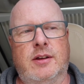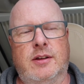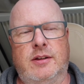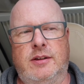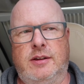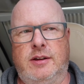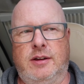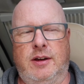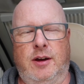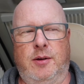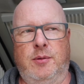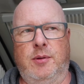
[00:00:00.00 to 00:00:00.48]

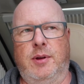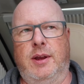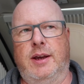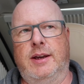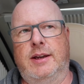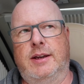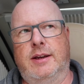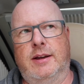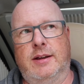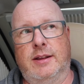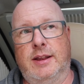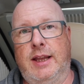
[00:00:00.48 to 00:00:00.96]
you know,
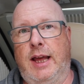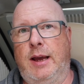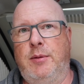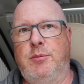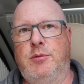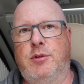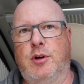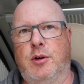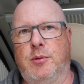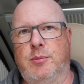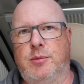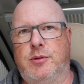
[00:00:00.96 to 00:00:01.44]
like
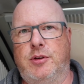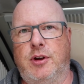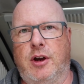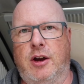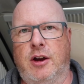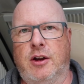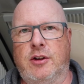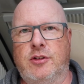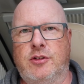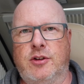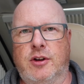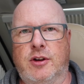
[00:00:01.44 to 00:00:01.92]
laptop
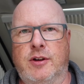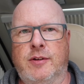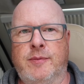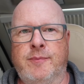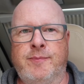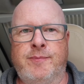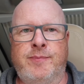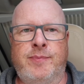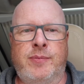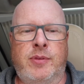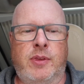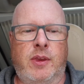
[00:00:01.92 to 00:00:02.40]
charger,
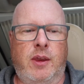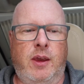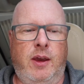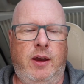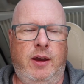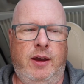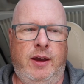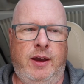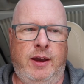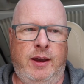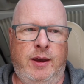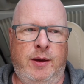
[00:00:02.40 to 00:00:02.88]

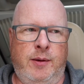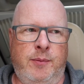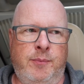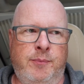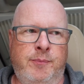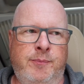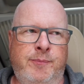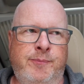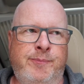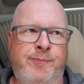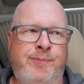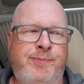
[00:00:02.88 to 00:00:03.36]

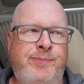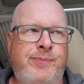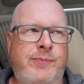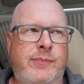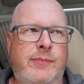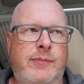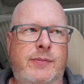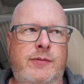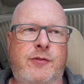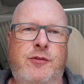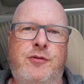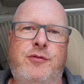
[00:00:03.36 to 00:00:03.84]

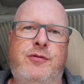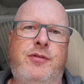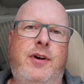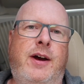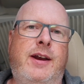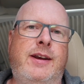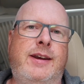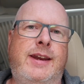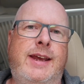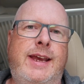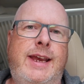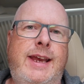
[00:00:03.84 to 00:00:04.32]

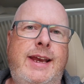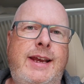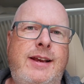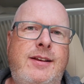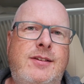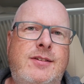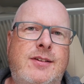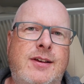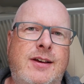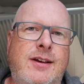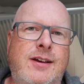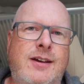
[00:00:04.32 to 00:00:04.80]
fan
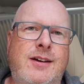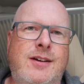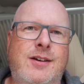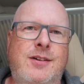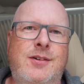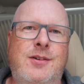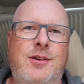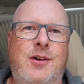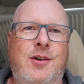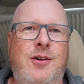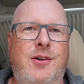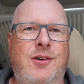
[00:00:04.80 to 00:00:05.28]

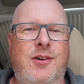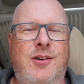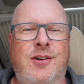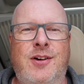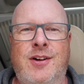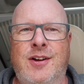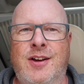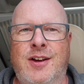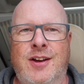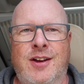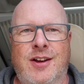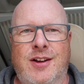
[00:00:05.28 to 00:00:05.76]
heater, or
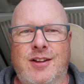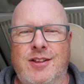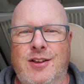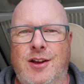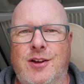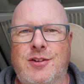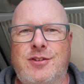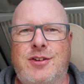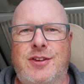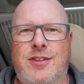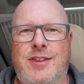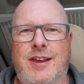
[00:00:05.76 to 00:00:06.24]

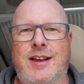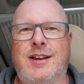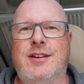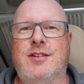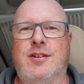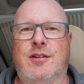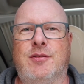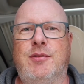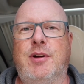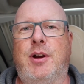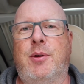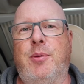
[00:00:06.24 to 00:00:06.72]
lots of
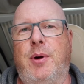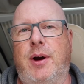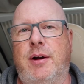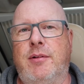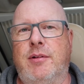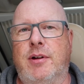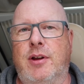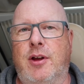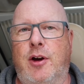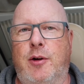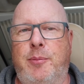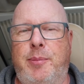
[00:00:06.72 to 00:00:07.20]
things that
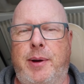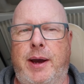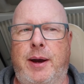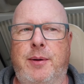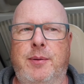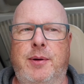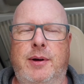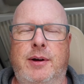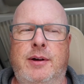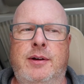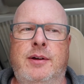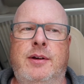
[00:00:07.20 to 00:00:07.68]
require a lot of
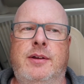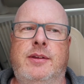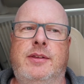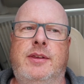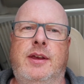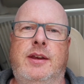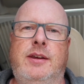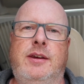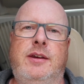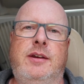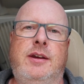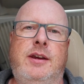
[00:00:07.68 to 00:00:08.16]
power,
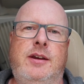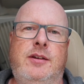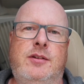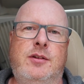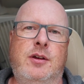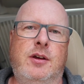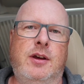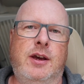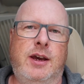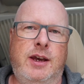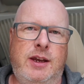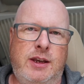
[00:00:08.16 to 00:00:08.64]
then you need
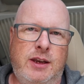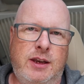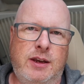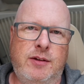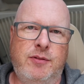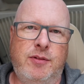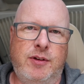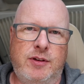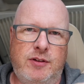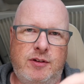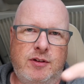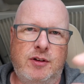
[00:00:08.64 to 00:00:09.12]
to
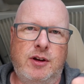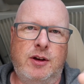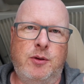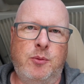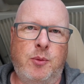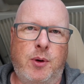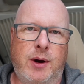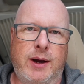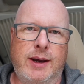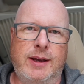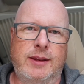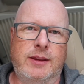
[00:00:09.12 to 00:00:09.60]
individually
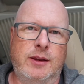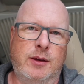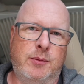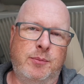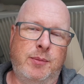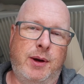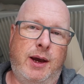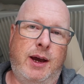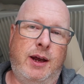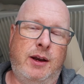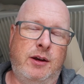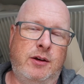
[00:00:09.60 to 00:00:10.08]
wire
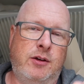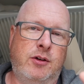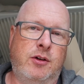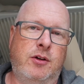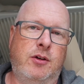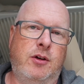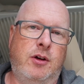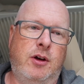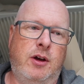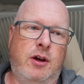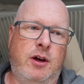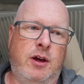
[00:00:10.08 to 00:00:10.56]
them and
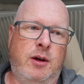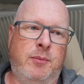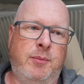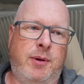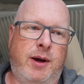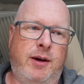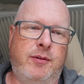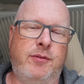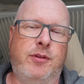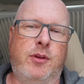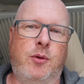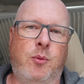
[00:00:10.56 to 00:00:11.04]

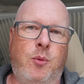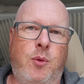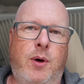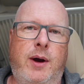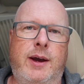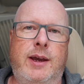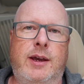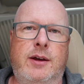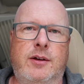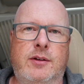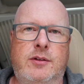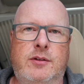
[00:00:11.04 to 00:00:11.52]
have the
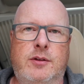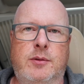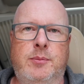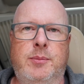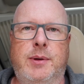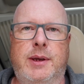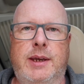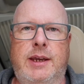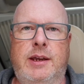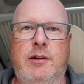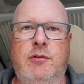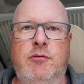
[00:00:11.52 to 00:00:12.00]
wire to
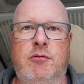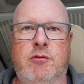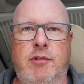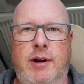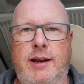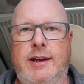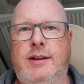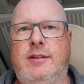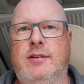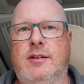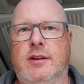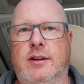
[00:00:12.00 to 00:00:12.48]
be
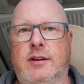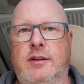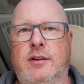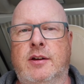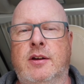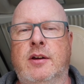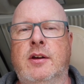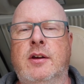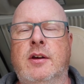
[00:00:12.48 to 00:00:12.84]
rated